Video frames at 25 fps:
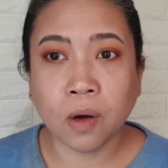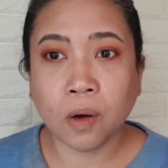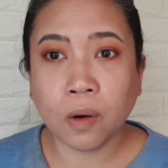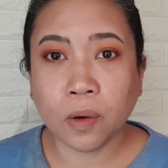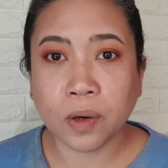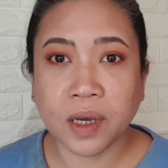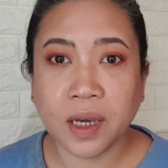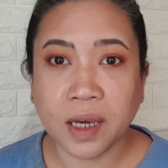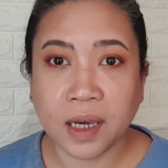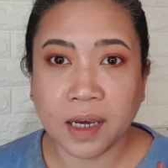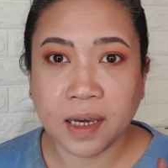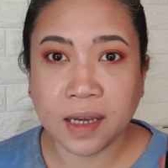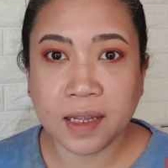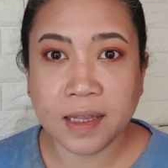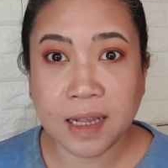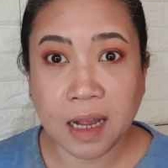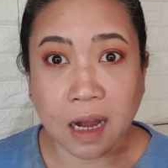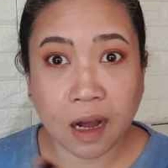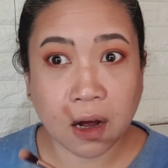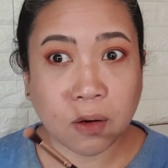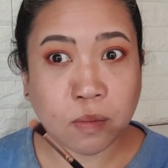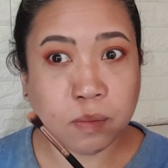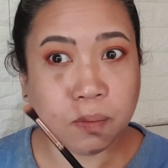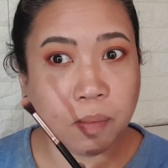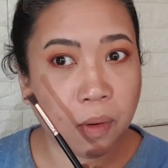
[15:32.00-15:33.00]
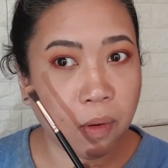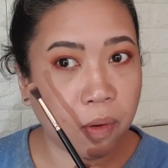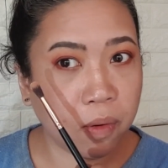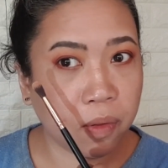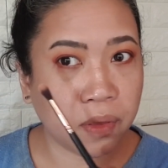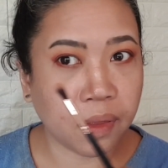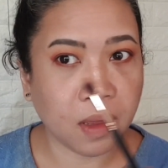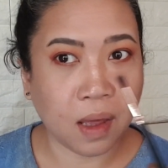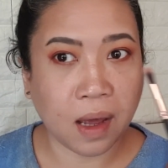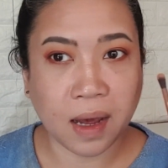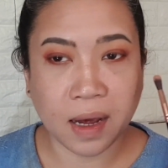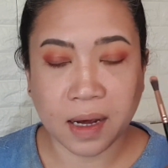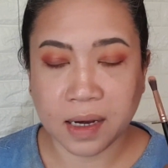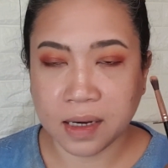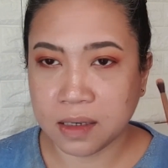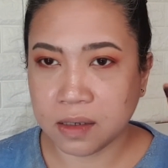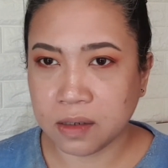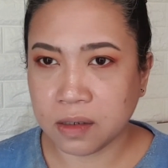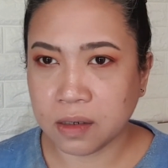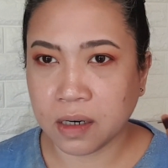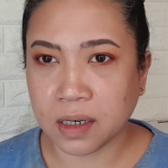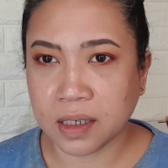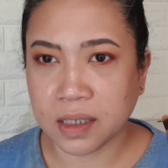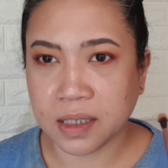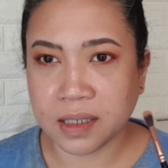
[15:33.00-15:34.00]
Okay, now both eyes
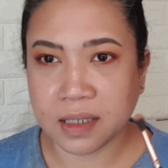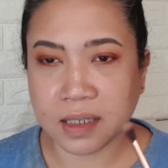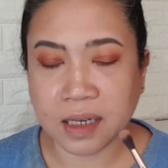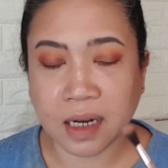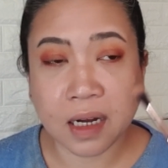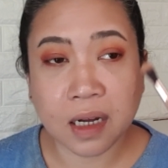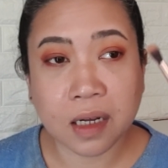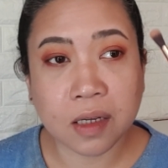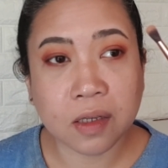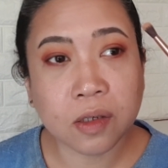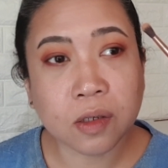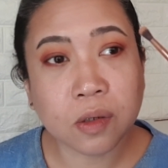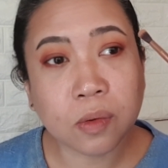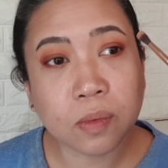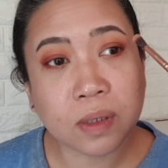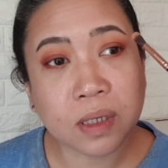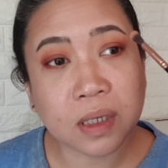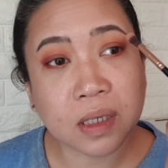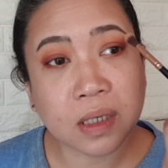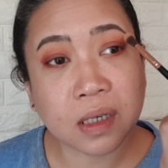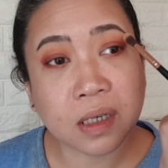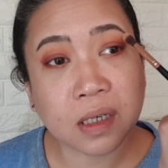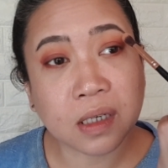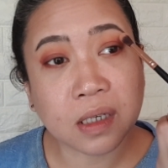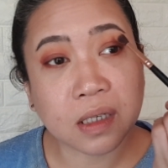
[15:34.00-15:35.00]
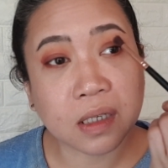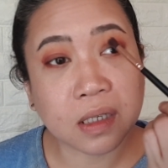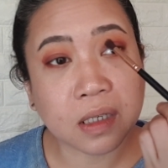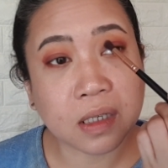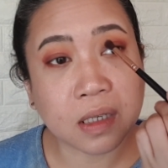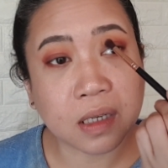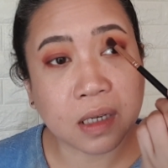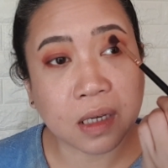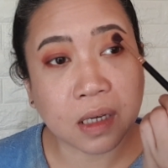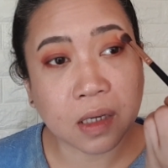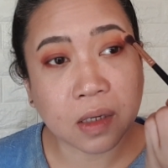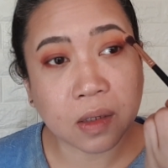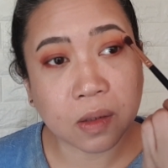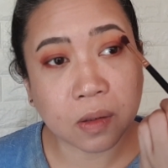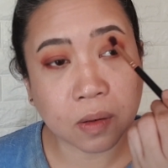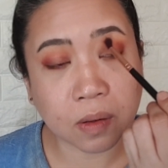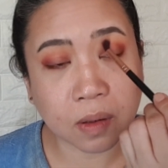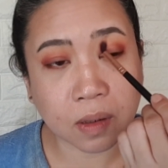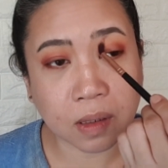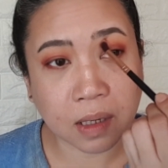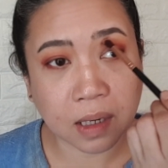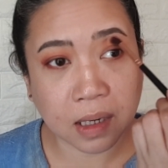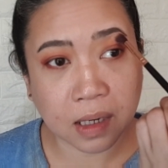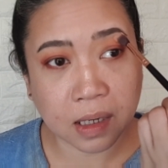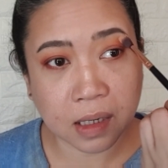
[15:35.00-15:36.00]
are done, so we just need to
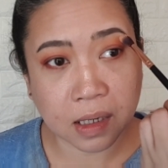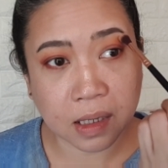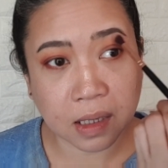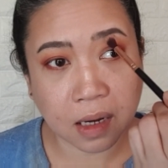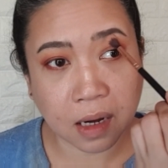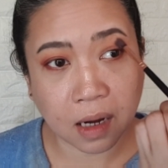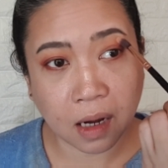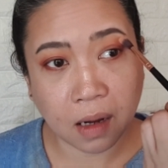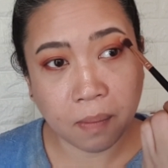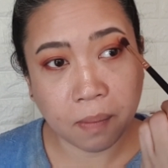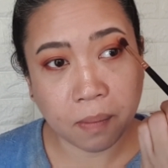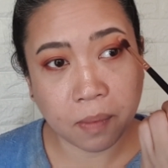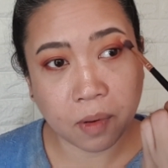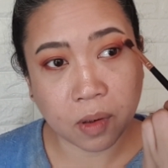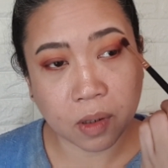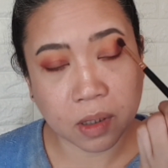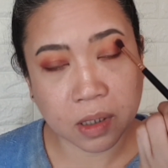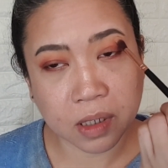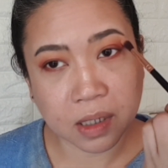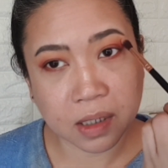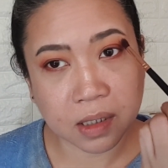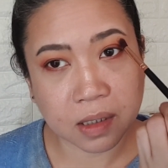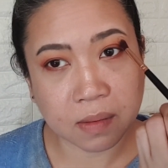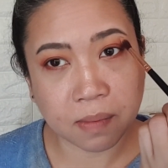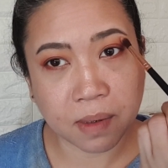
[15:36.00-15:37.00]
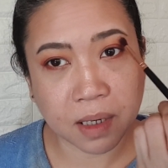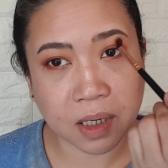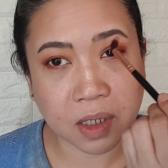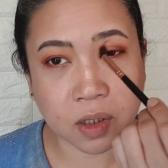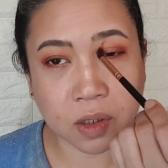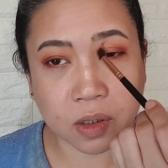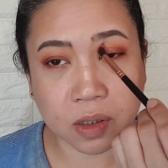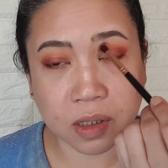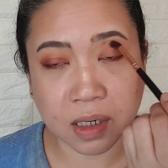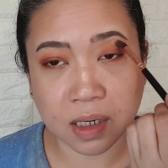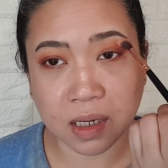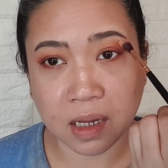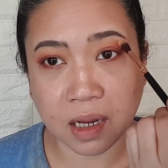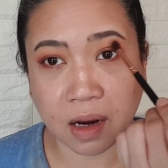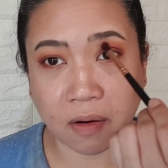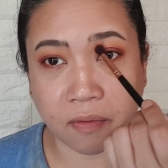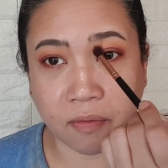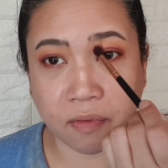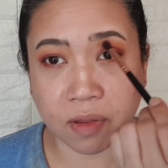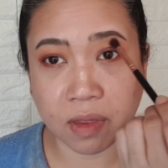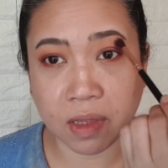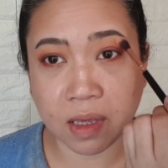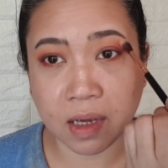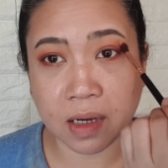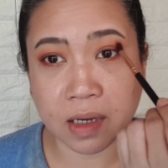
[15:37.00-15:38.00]
clean it up or just make sure that
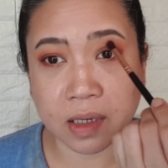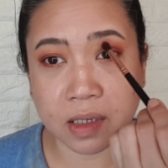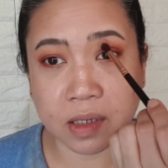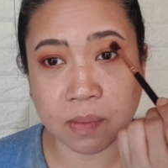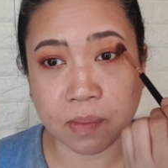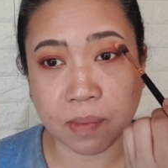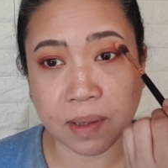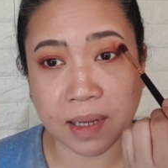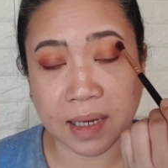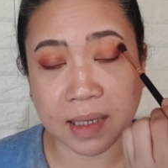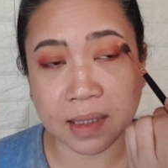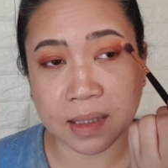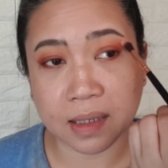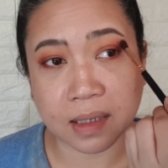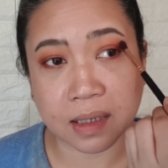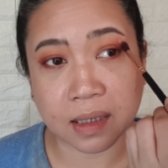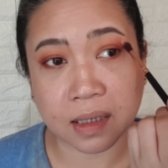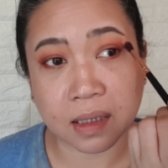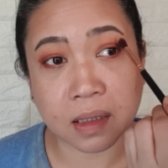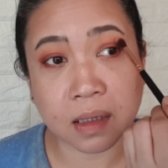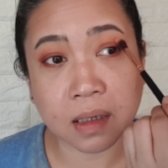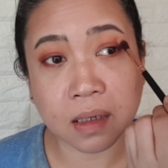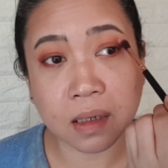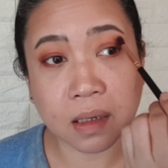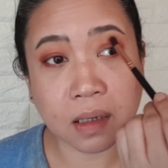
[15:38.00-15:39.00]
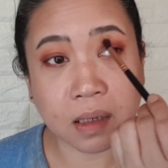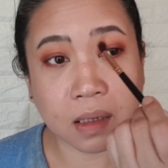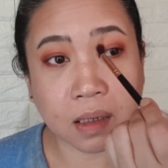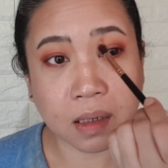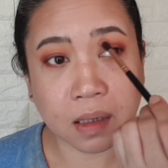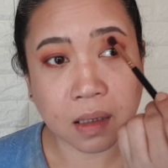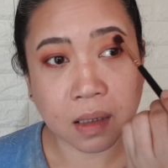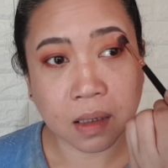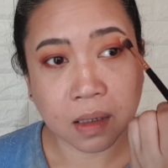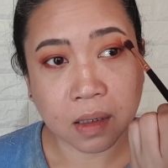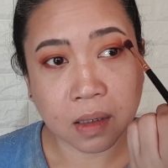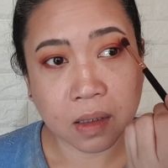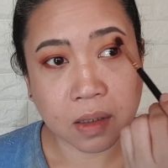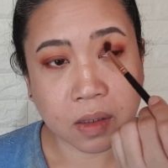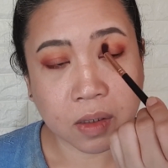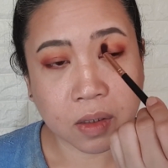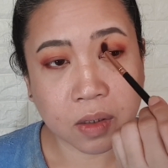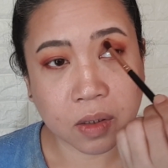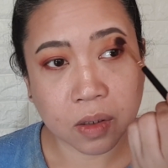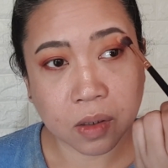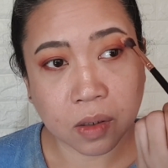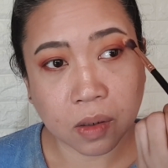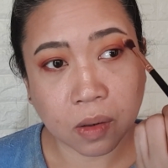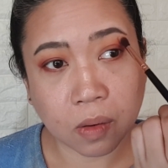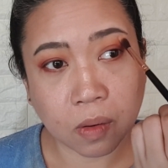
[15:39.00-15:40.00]
everything is blended.
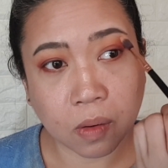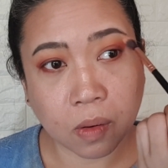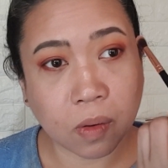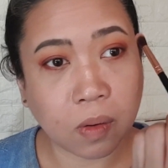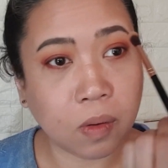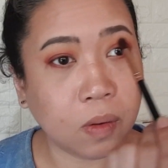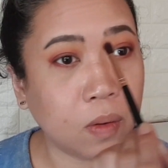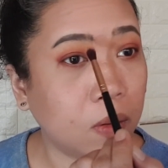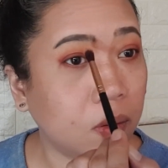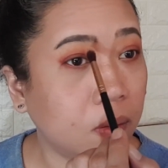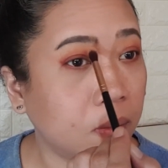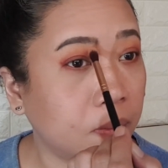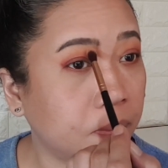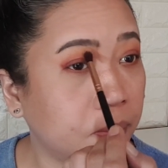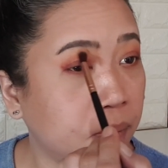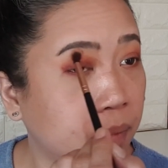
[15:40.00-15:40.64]
So